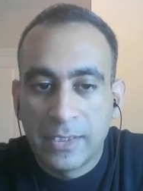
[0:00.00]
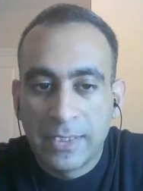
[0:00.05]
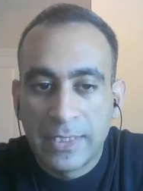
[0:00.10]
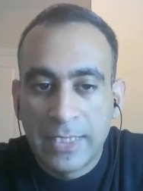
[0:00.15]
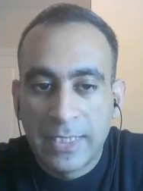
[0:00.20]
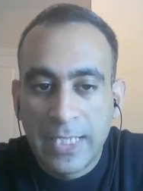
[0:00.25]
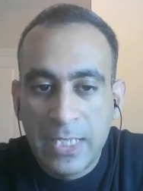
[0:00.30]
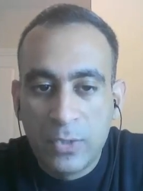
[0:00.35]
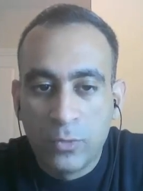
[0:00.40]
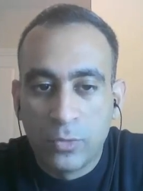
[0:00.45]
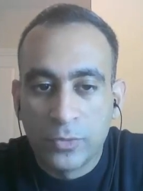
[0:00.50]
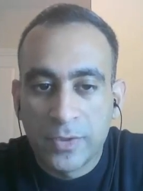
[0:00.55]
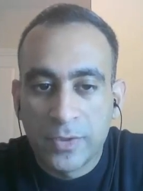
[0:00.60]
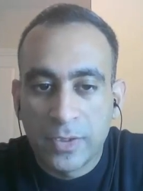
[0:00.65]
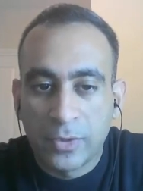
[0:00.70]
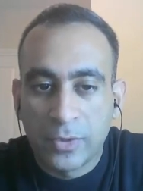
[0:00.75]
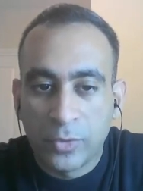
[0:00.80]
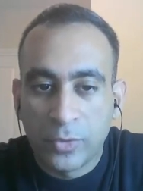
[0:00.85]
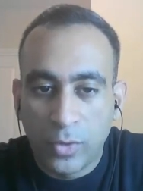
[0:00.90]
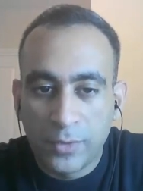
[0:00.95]
keynotes
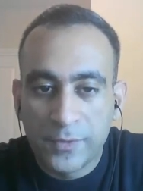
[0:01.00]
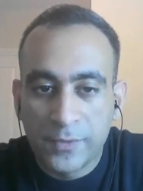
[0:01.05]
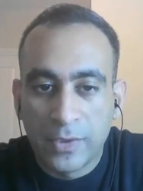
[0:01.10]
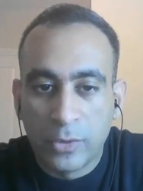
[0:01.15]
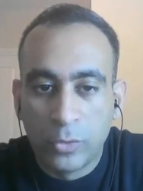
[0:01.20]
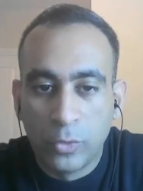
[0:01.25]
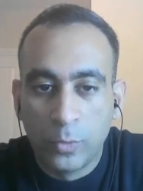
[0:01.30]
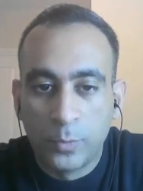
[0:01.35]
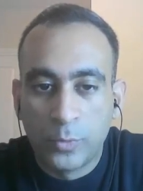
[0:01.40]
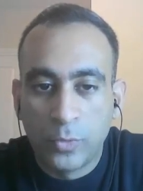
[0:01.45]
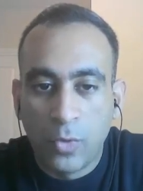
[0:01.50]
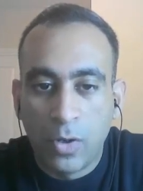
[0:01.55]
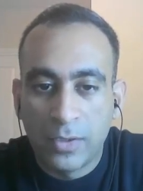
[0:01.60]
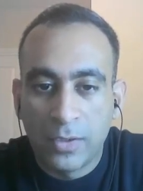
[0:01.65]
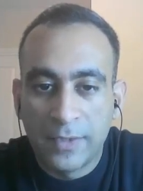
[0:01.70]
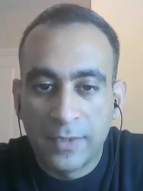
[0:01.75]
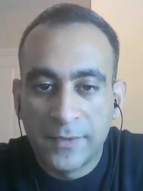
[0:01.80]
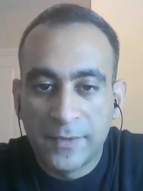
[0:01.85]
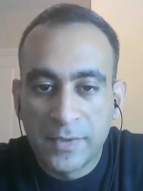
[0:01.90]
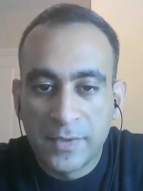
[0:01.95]
across the globe to
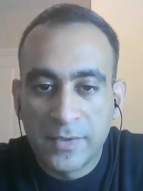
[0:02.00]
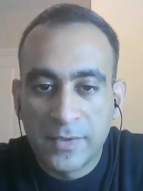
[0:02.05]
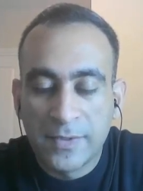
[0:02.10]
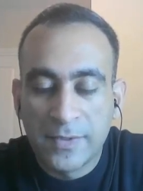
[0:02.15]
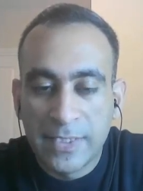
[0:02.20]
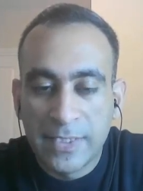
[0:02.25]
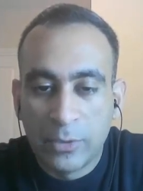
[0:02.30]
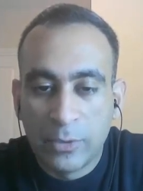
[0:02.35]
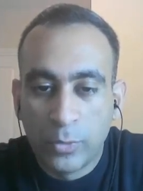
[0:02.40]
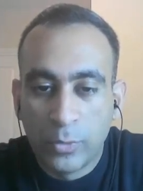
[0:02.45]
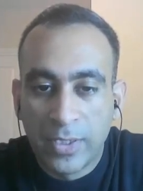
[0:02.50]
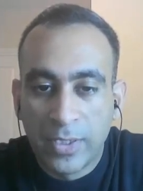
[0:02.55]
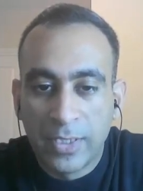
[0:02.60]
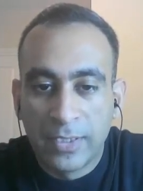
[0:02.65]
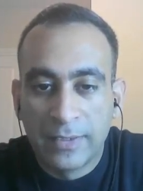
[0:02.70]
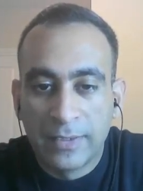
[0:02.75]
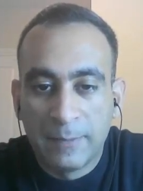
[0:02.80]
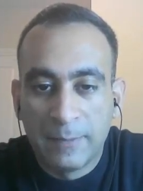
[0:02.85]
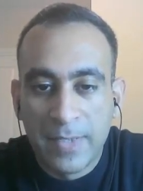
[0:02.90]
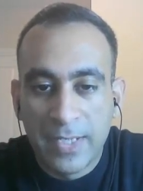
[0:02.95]
organizations
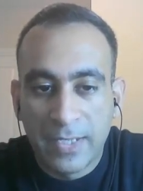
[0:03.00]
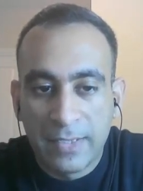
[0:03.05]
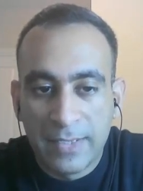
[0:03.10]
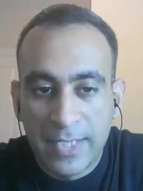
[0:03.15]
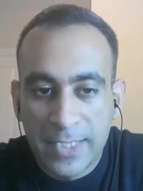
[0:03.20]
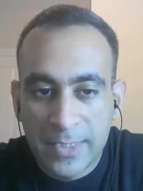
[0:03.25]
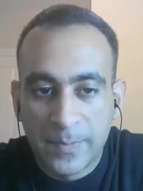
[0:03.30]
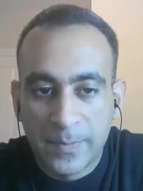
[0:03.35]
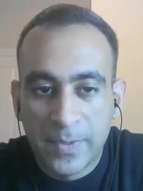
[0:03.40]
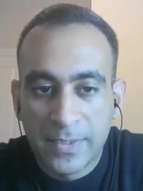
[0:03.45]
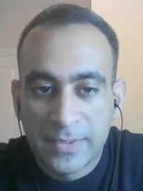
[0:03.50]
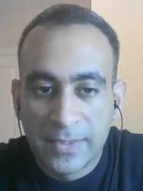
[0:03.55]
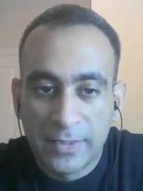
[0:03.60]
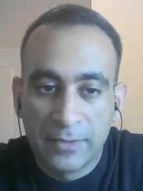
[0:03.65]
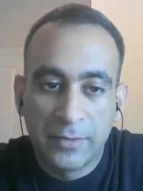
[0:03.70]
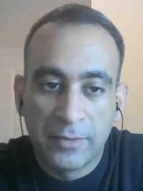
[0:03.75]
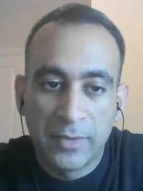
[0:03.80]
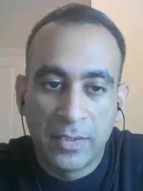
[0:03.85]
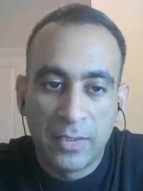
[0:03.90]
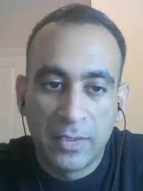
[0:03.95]
including the American Express
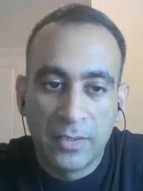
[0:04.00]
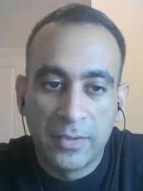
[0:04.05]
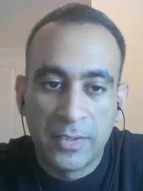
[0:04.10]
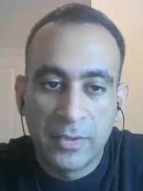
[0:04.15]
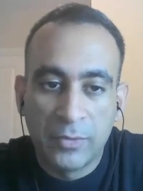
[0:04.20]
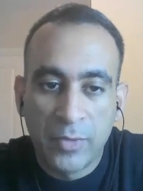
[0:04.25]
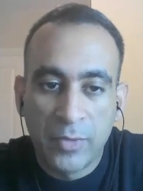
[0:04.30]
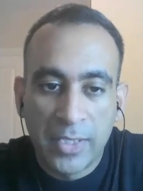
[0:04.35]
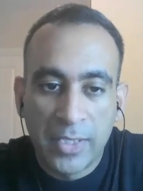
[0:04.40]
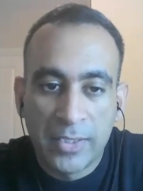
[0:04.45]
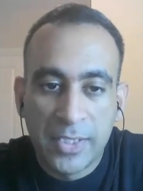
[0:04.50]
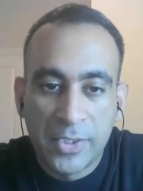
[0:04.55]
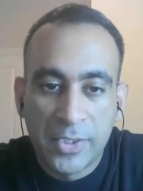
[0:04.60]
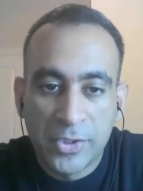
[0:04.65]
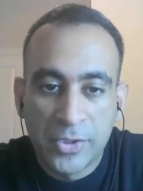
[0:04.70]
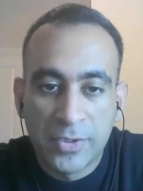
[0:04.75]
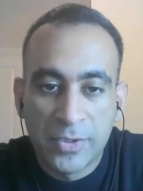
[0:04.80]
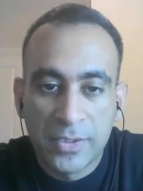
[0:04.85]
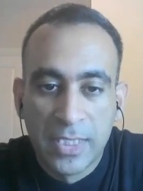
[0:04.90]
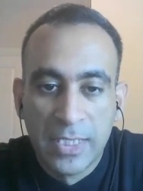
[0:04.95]
and the United
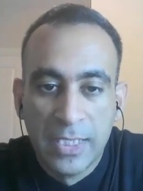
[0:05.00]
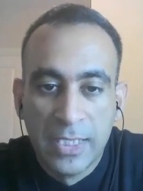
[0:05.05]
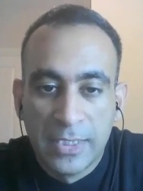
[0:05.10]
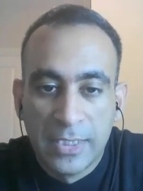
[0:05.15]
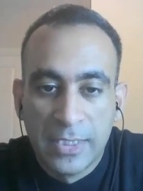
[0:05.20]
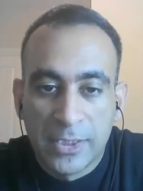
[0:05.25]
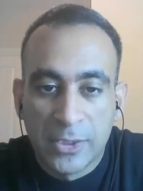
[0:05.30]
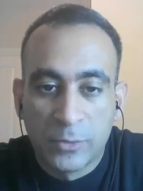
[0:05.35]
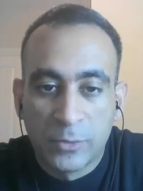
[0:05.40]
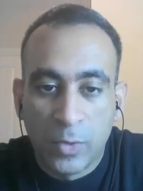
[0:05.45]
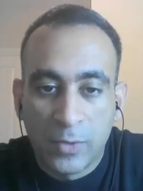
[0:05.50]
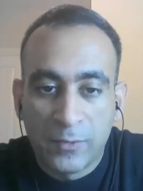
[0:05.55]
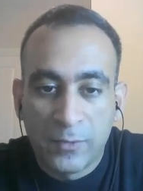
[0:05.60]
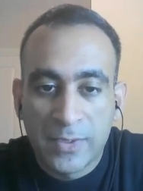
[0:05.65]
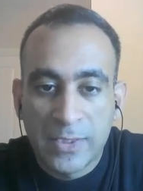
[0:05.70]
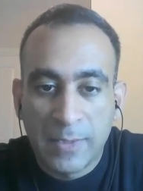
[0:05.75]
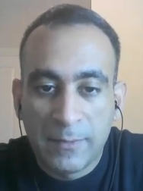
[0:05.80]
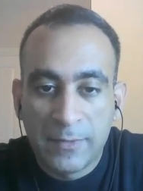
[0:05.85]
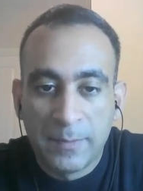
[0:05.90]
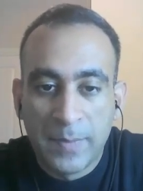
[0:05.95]
Nations. She's worked with
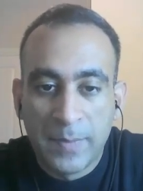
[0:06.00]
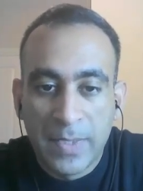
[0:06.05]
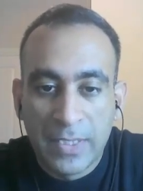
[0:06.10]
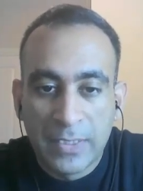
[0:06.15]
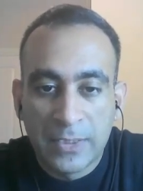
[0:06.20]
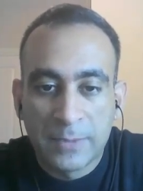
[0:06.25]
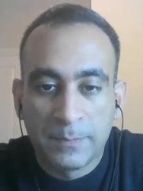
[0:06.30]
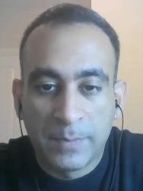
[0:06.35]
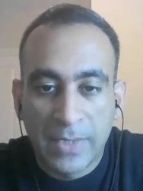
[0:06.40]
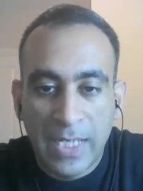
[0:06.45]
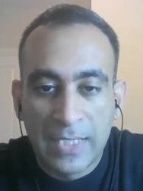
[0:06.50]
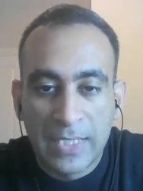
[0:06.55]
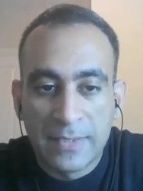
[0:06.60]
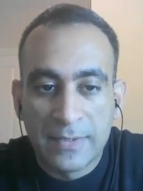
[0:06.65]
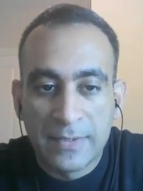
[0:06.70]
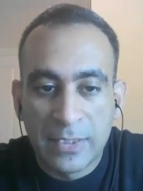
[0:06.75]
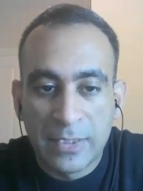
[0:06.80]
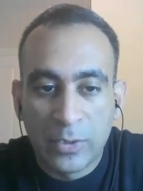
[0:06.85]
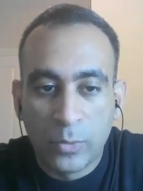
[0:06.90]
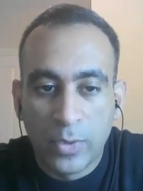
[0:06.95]
some of the biggest brands,
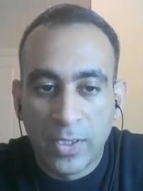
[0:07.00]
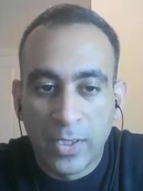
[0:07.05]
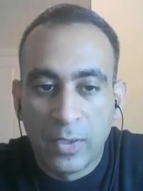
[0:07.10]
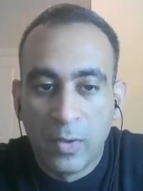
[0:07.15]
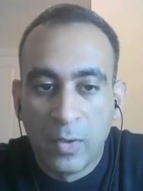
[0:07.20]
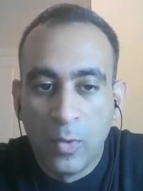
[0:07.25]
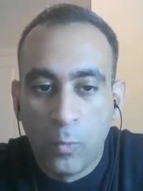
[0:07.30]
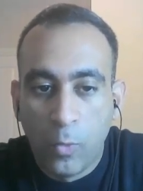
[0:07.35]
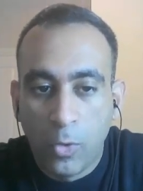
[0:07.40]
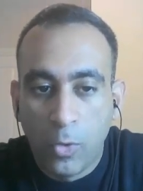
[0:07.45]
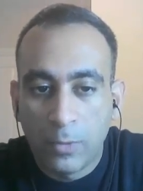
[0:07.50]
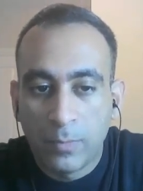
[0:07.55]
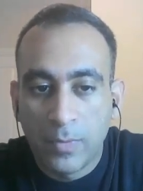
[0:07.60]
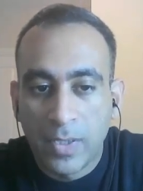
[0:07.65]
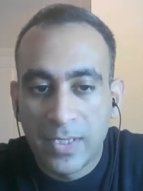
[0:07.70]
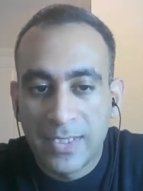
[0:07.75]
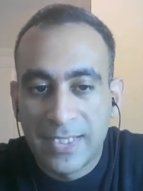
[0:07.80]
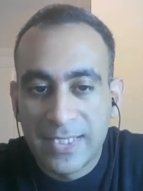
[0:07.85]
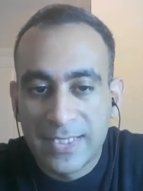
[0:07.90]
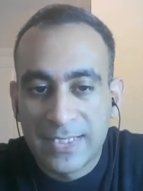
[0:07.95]
including
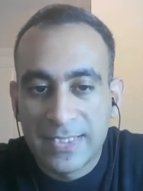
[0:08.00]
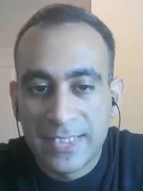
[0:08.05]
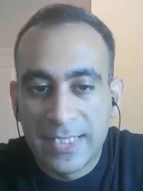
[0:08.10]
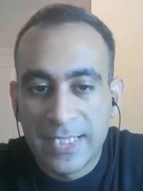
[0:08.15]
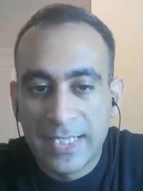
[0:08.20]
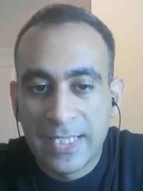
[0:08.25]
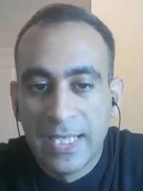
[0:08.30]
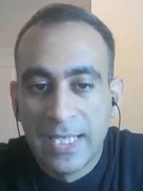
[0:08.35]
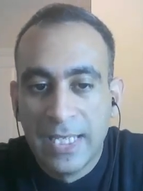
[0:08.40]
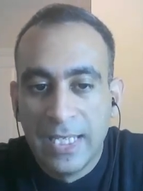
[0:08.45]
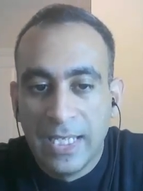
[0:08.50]
Walmart, Disney,